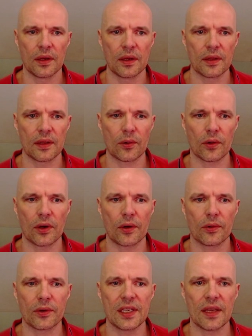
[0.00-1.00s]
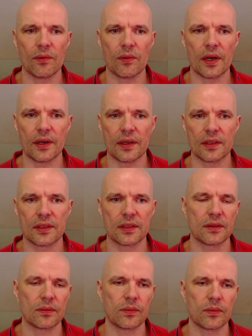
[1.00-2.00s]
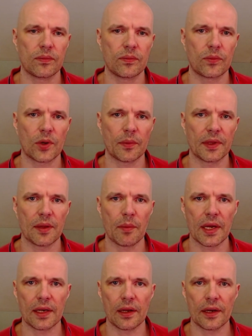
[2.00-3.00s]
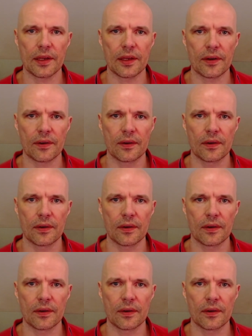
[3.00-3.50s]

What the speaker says: the rook d1, it's probably the main line here.